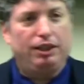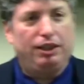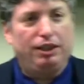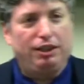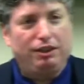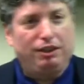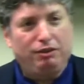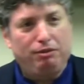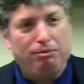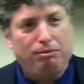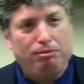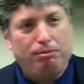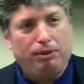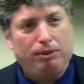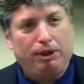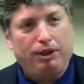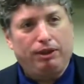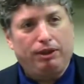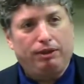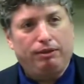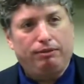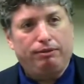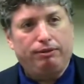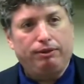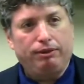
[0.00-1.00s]
of
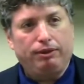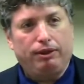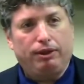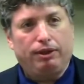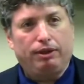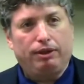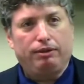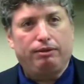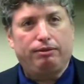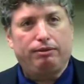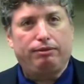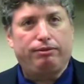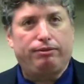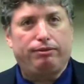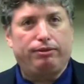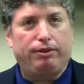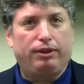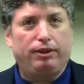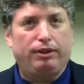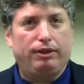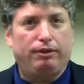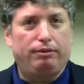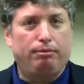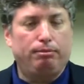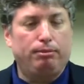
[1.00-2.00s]

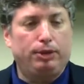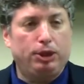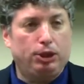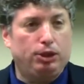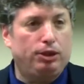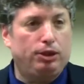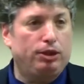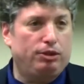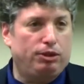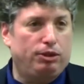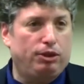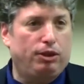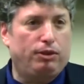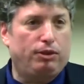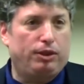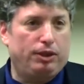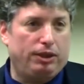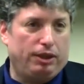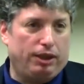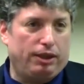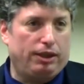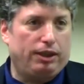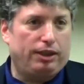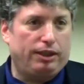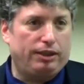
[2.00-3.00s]
Mishneh Torah
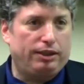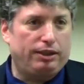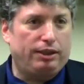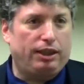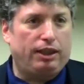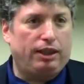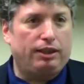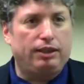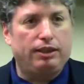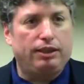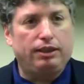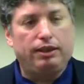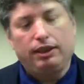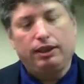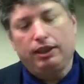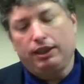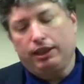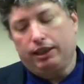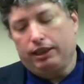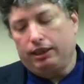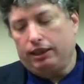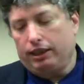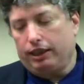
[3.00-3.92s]
Yad HaChazakah,